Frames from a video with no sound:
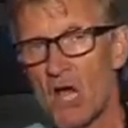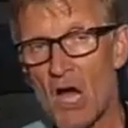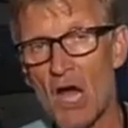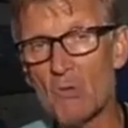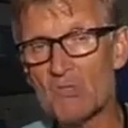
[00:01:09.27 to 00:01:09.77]

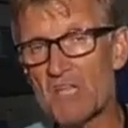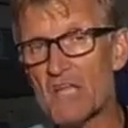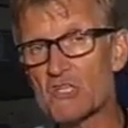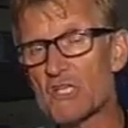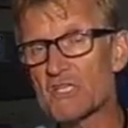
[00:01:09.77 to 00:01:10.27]
I was
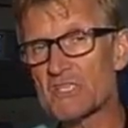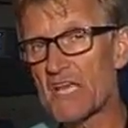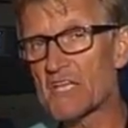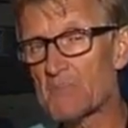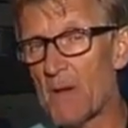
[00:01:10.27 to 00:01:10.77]
actually
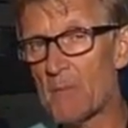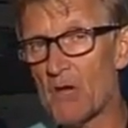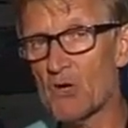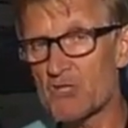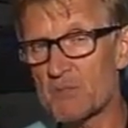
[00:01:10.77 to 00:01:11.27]
sent by my
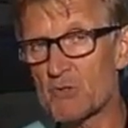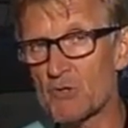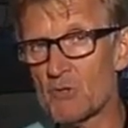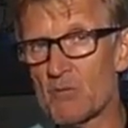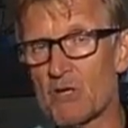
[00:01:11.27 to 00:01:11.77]

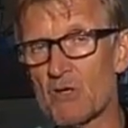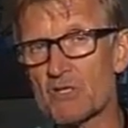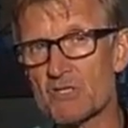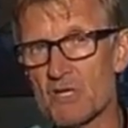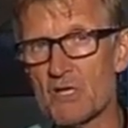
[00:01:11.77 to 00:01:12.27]
hospital
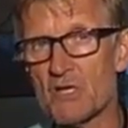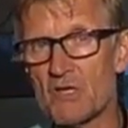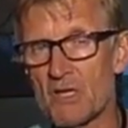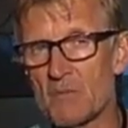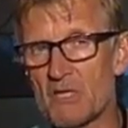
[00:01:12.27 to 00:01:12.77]
because
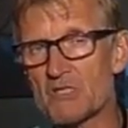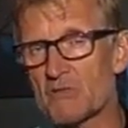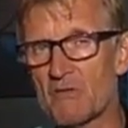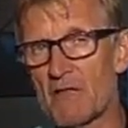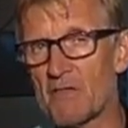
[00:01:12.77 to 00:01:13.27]
the Minister
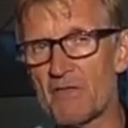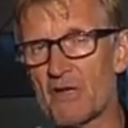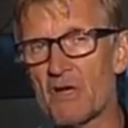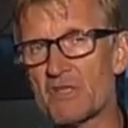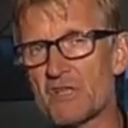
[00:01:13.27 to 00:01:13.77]
of Health in
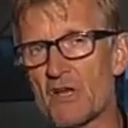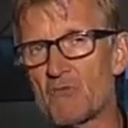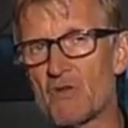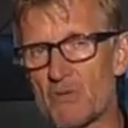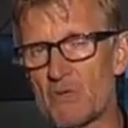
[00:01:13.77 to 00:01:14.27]
Gaza
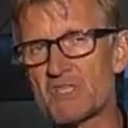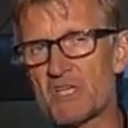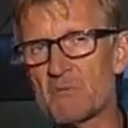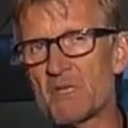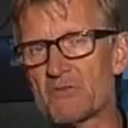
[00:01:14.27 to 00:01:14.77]

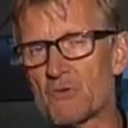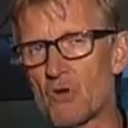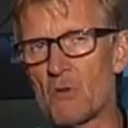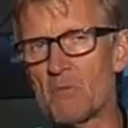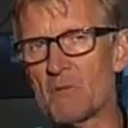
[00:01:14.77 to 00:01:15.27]
requested me to
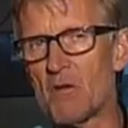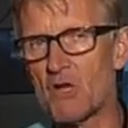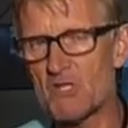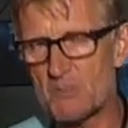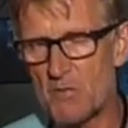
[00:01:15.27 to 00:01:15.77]
come, and my
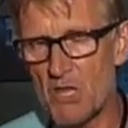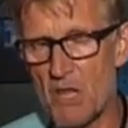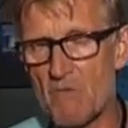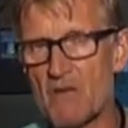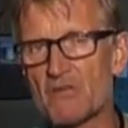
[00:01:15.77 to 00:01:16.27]
hospital
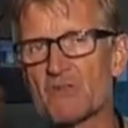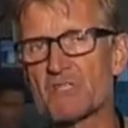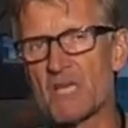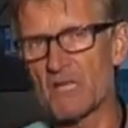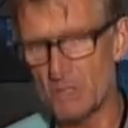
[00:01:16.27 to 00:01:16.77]
director
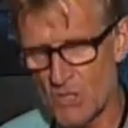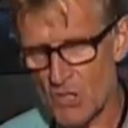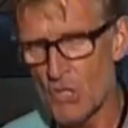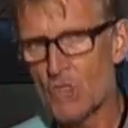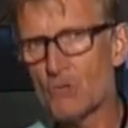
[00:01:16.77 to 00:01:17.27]
said,
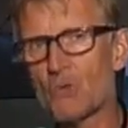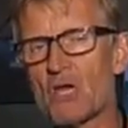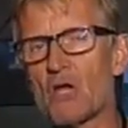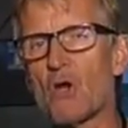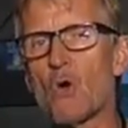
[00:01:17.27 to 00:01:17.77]
you
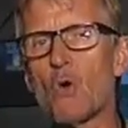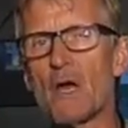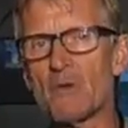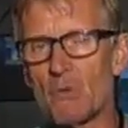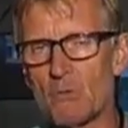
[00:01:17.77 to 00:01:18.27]
can go
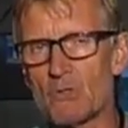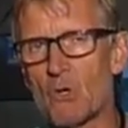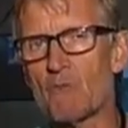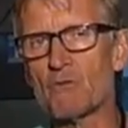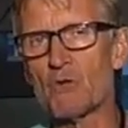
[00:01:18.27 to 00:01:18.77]
and we will
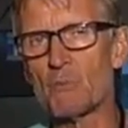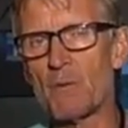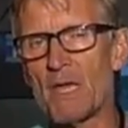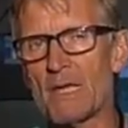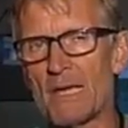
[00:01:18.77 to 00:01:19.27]
cover your
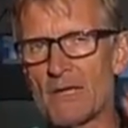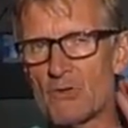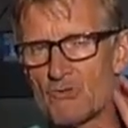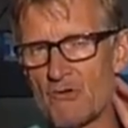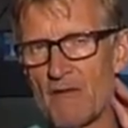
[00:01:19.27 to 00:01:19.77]
pay and
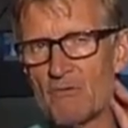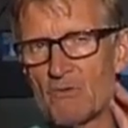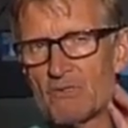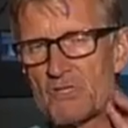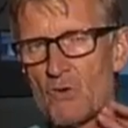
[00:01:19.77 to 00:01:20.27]
your
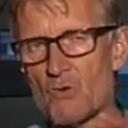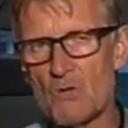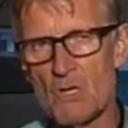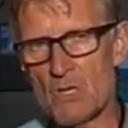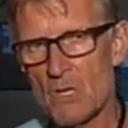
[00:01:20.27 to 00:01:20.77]
travel. So
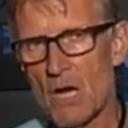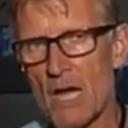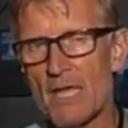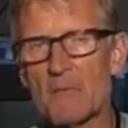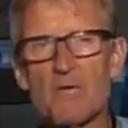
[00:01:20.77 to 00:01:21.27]

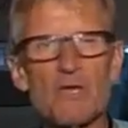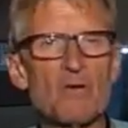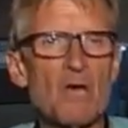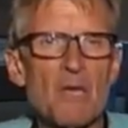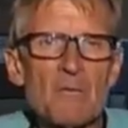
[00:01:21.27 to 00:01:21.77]
I am
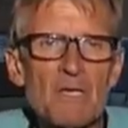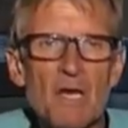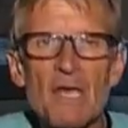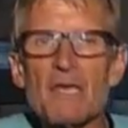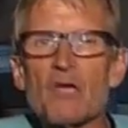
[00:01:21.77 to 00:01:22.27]
here. I mean,
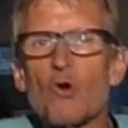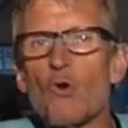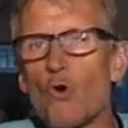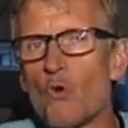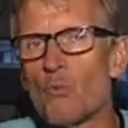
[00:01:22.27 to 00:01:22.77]
I can go
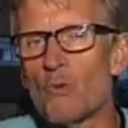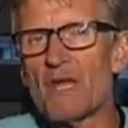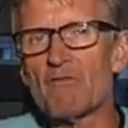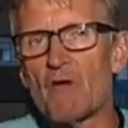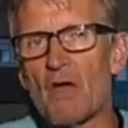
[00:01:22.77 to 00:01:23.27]
home
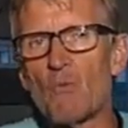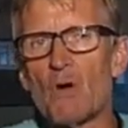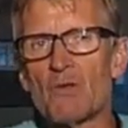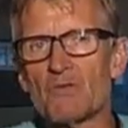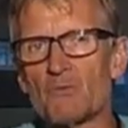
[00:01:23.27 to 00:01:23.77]
whenever I
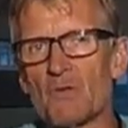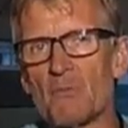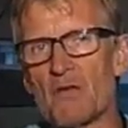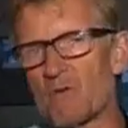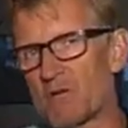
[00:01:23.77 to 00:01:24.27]
want with
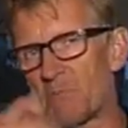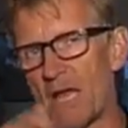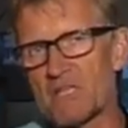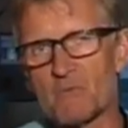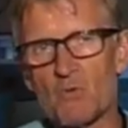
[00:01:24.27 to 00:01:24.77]
my red
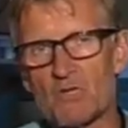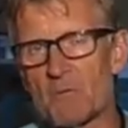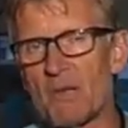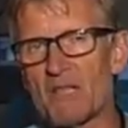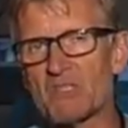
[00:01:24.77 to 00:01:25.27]
passport. The
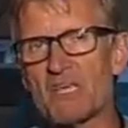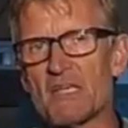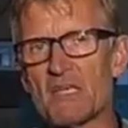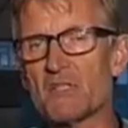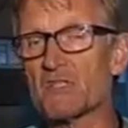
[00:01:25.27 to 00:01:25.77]

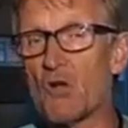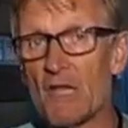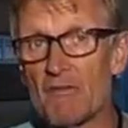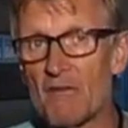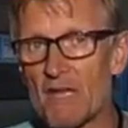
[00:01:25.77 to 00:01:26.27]
Palestinians are
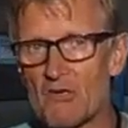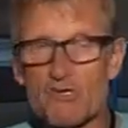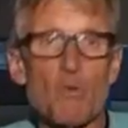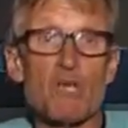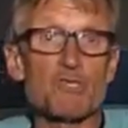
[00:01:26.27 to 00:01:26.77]
living here, so
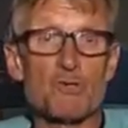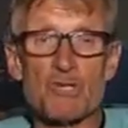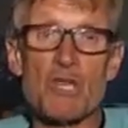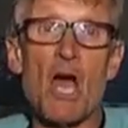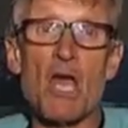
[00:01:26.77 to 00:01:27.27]
why
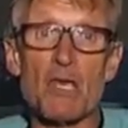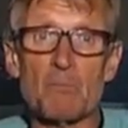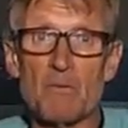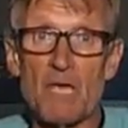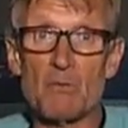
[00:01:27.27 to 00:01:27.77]
shouldn't I
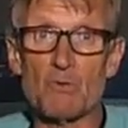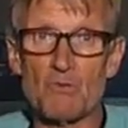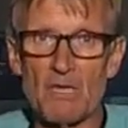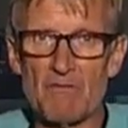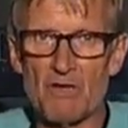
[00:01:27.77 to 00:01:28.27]
be able
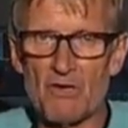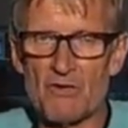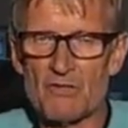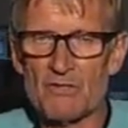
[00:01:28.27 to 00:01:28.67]
to live here?